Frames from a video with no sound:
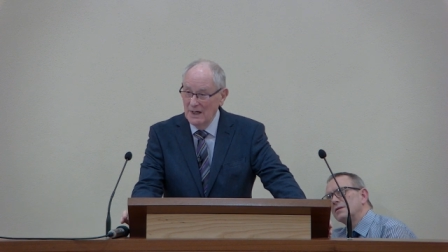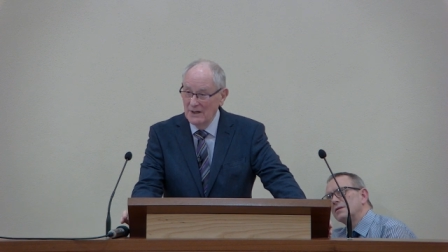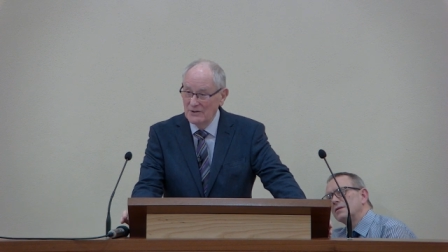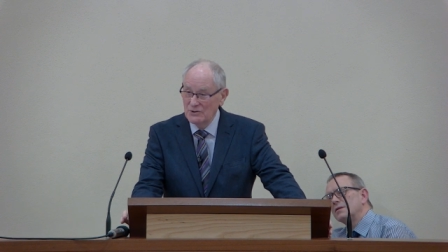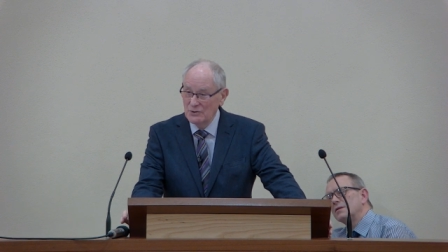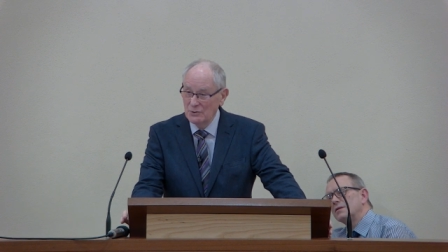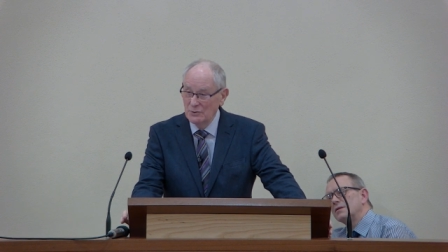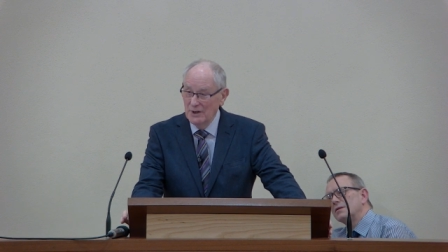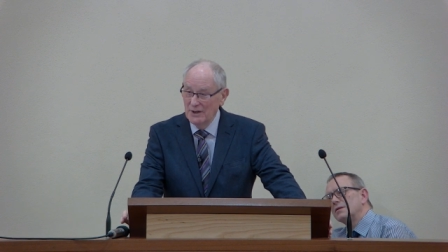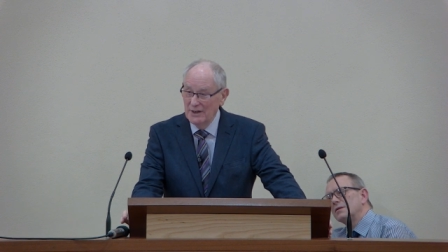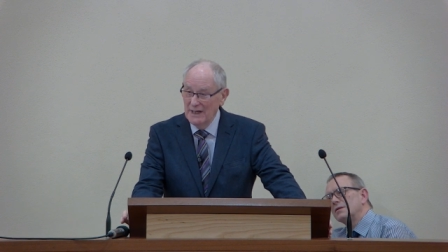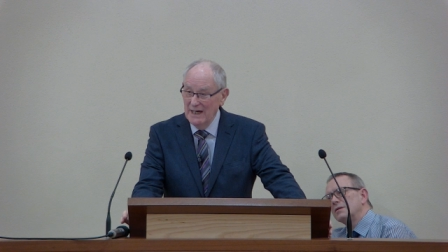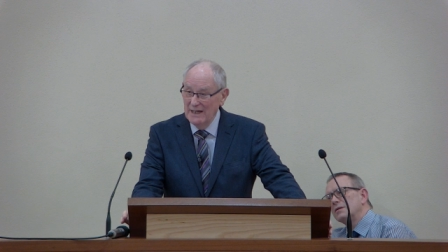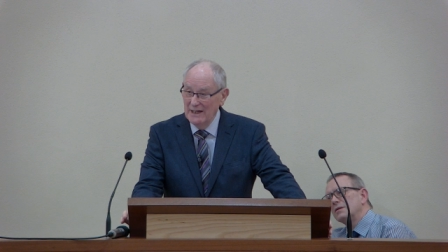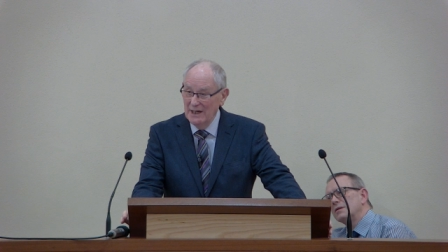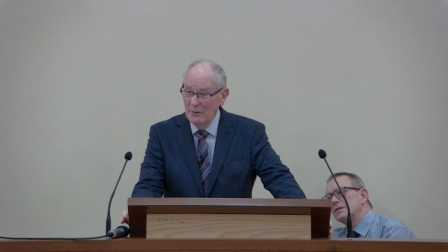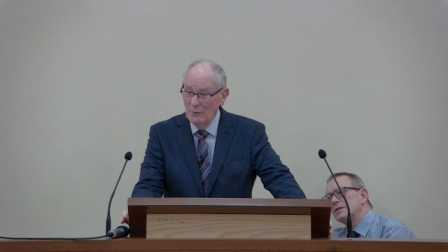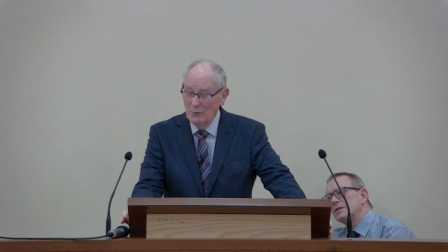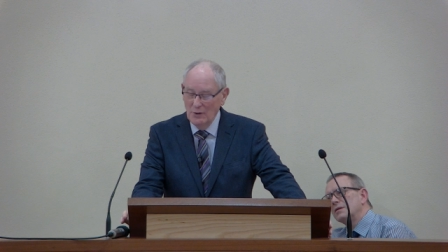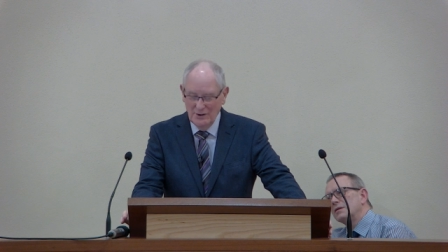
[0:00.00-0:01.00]
And so
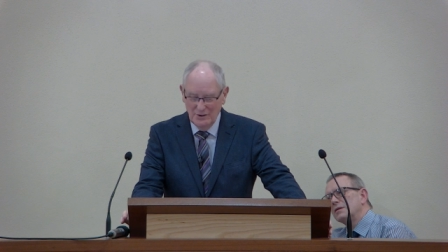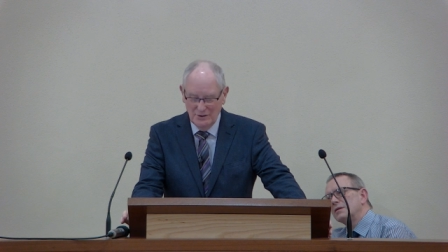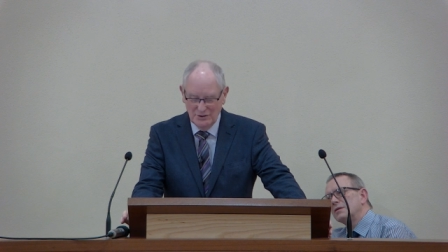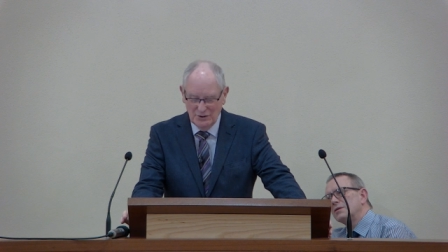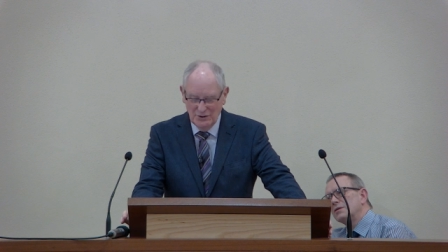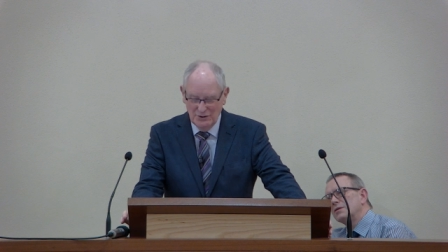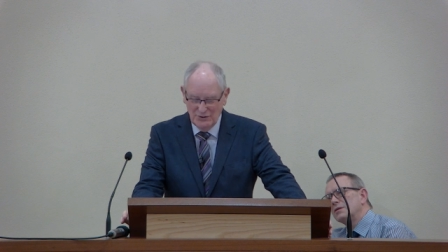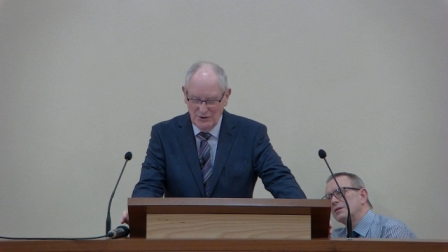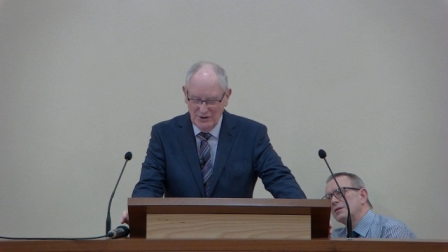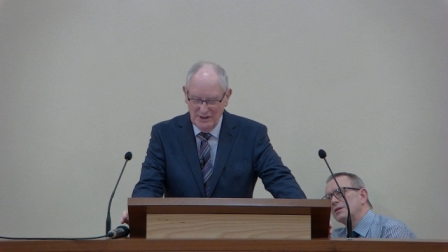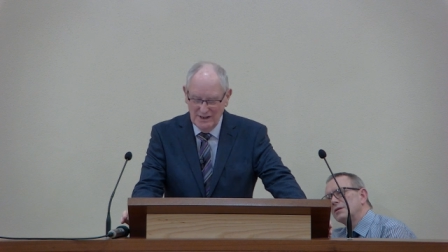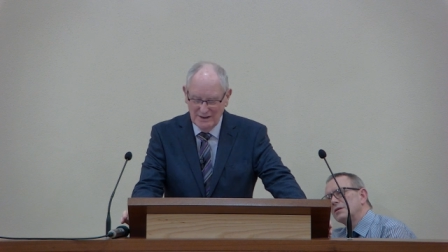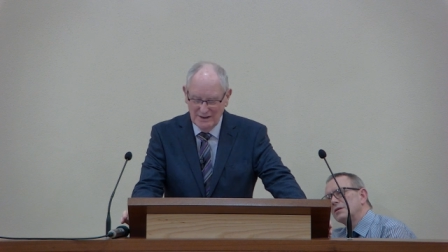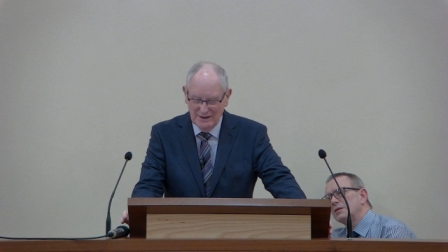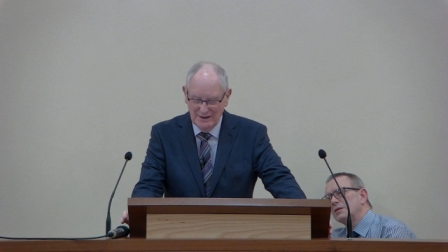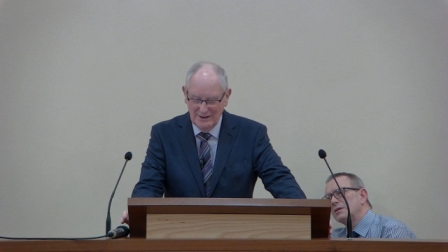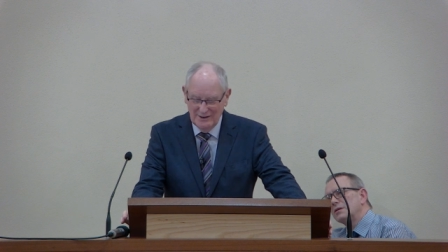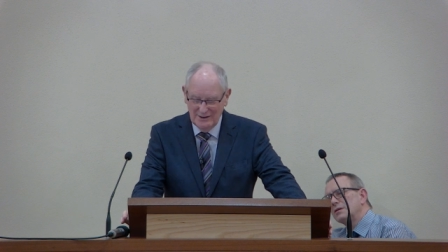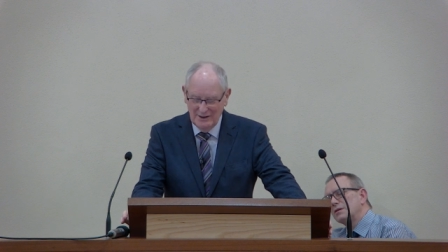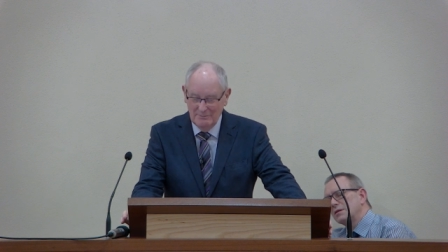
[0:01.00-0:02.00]
tonight I want us to
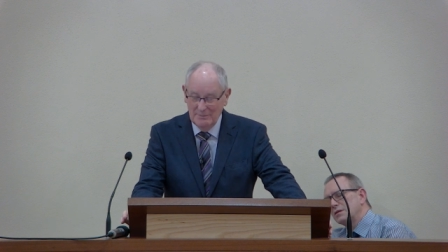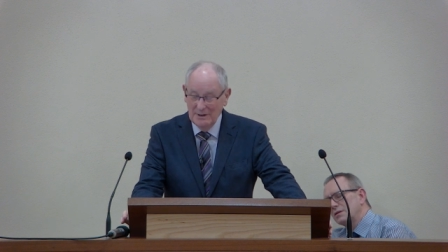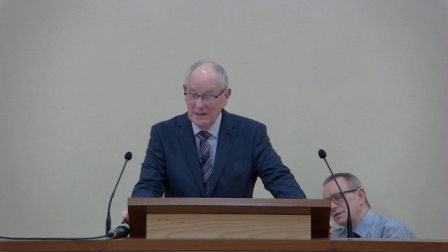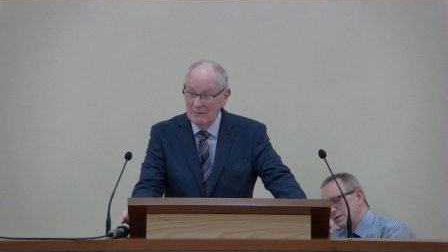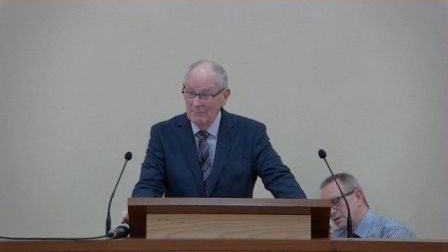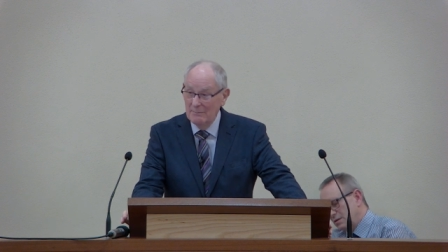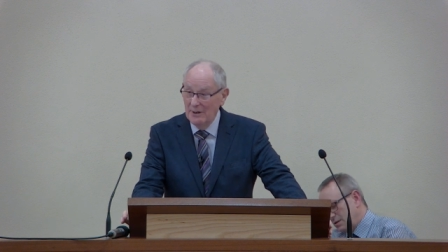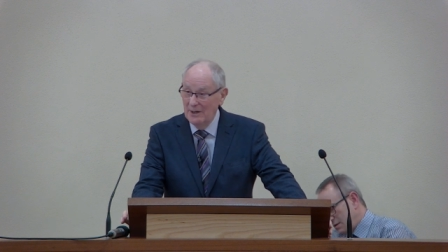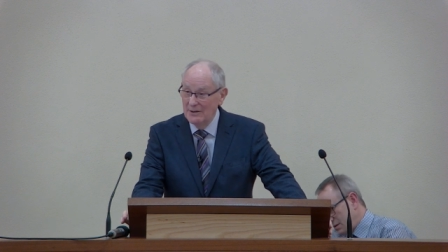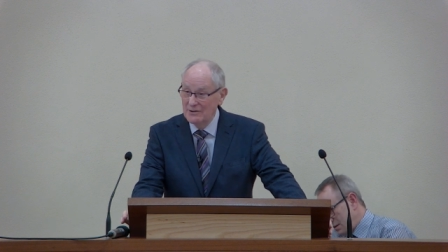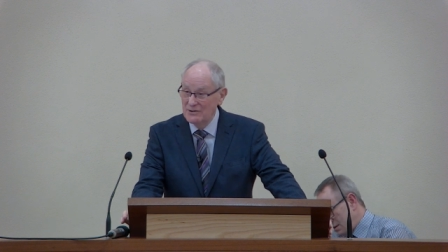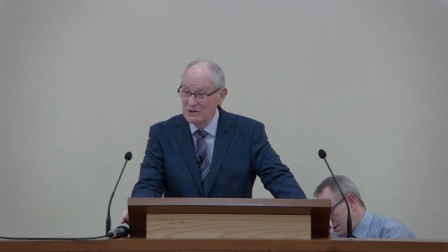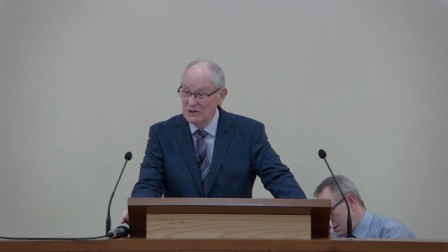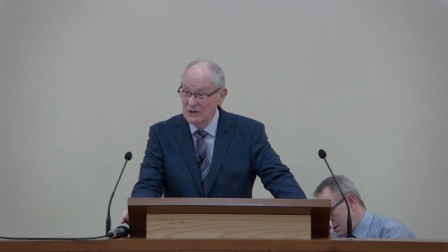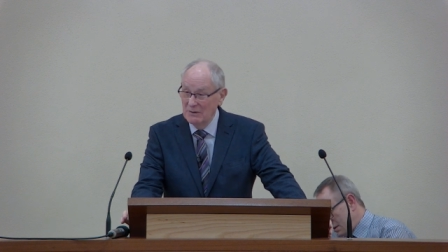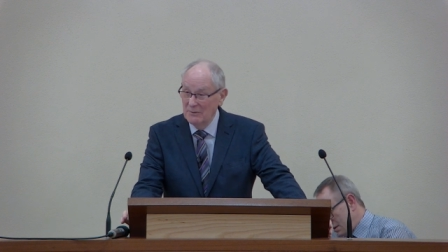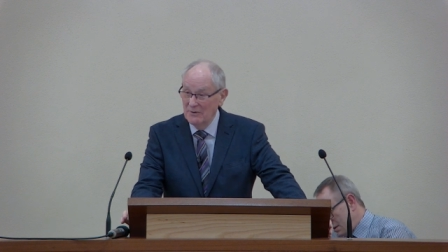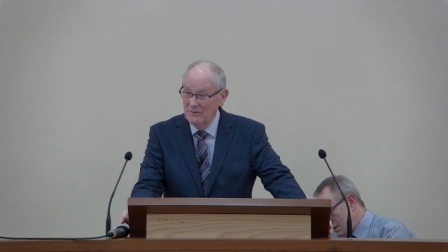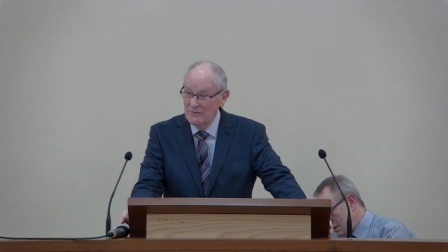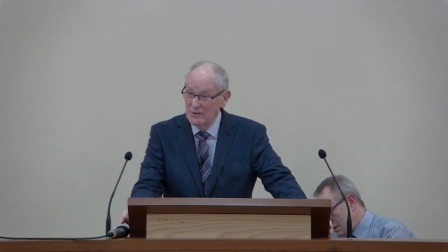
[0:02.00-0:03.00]
think a little bit about
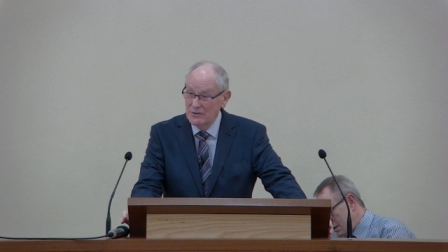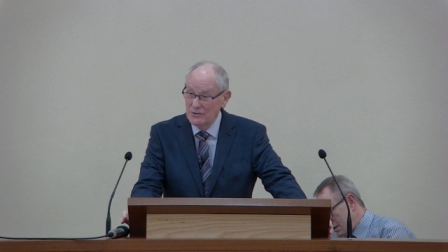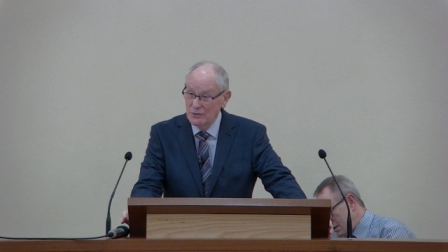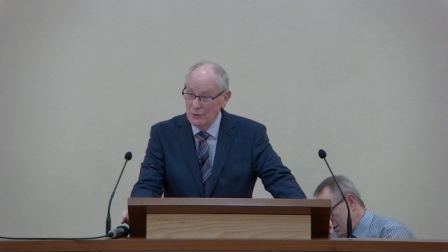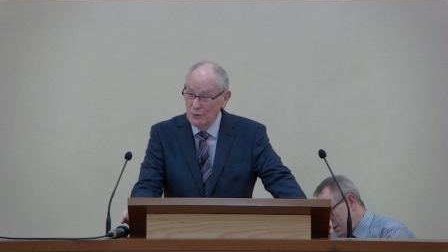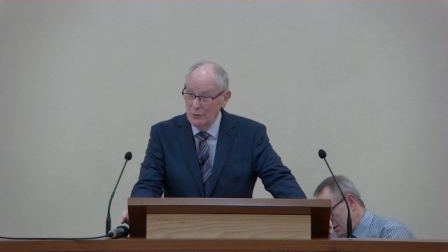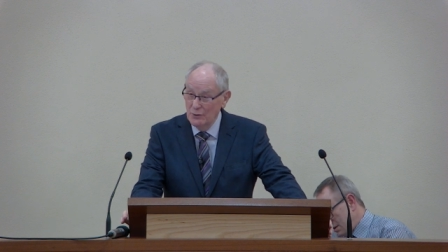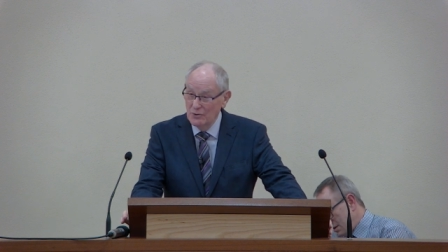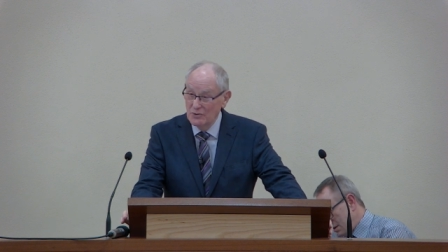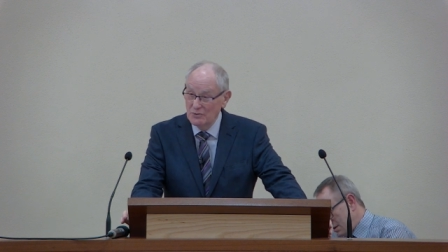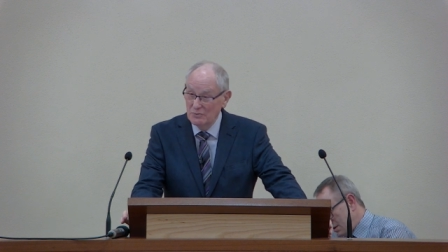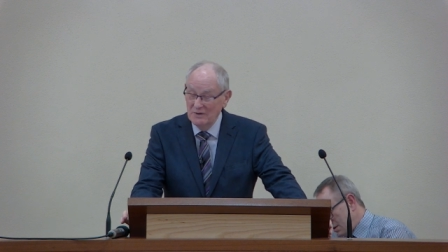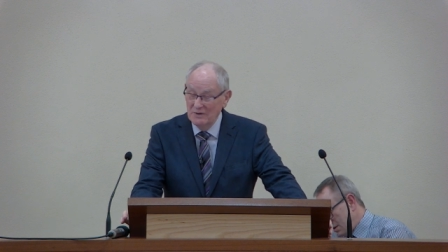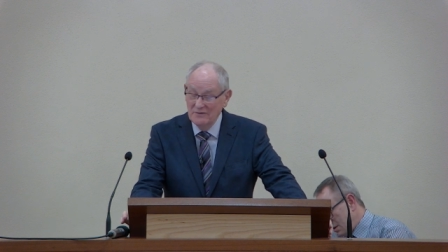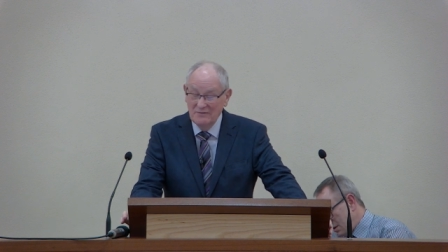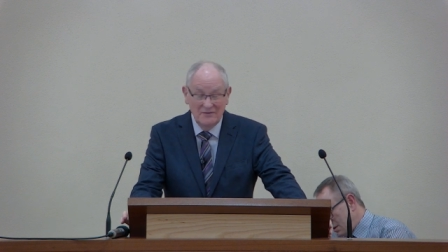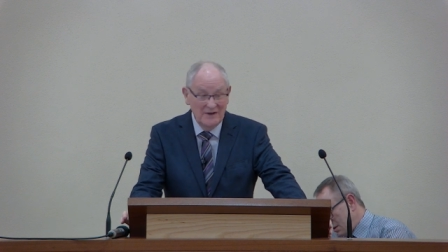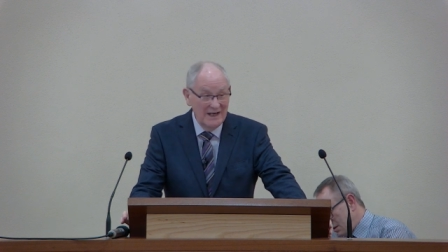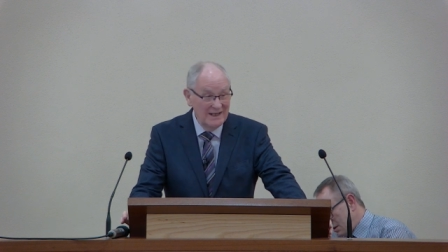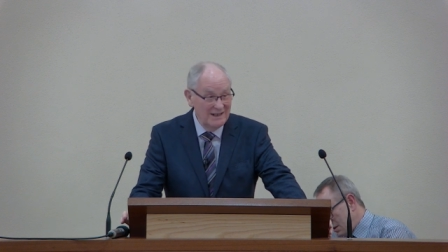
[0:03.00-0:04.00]
some of the truths
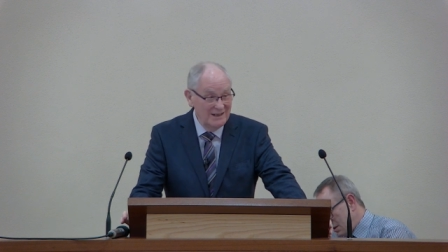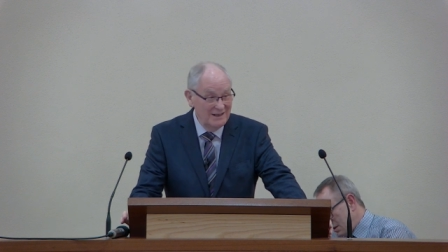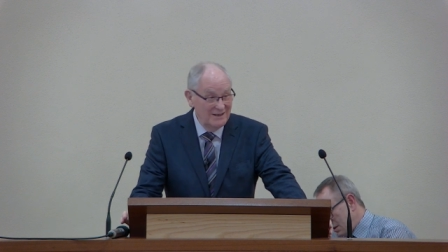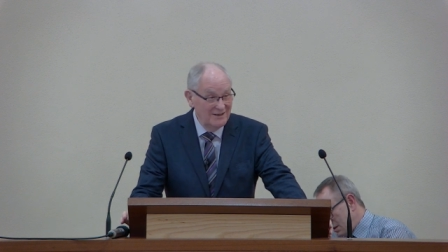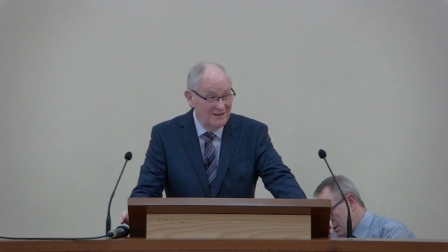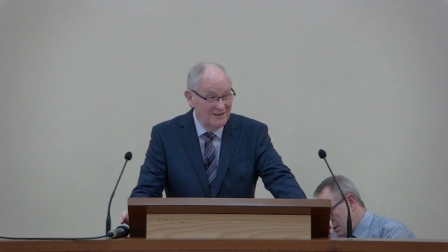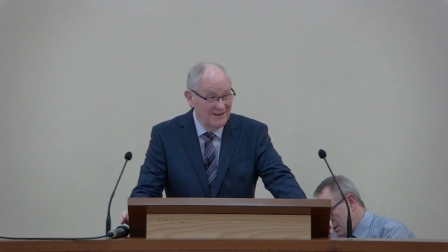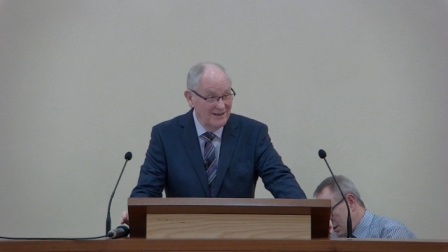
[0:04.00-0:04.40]
we find